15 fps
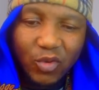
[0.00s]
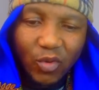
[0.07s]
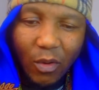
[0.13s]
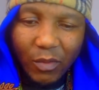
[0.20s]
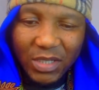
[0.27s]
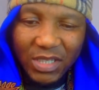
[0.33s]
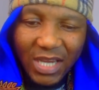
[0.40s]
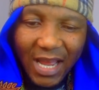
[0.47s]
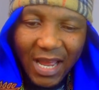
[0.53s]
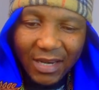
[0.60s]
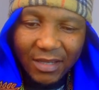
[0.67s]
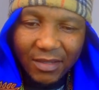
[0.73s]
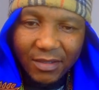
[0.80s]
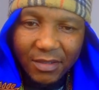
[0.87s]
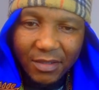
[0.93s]
to our
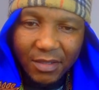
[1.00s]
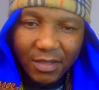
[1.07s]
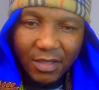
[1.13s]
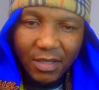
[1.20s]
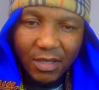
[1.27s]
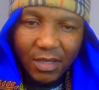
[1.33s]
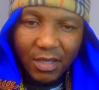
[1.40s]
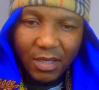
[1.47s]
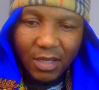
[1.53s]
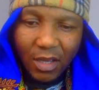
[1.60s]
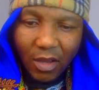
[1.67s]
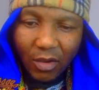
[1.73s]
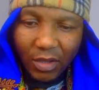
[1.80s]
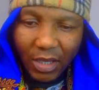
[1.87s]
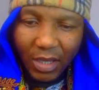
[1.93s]
channel.
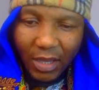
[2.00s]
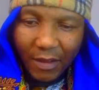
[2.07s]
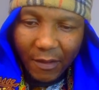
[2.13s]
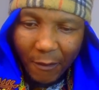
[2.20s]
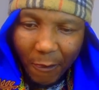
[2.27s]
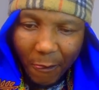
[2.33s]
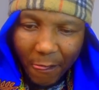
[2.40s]
Okay.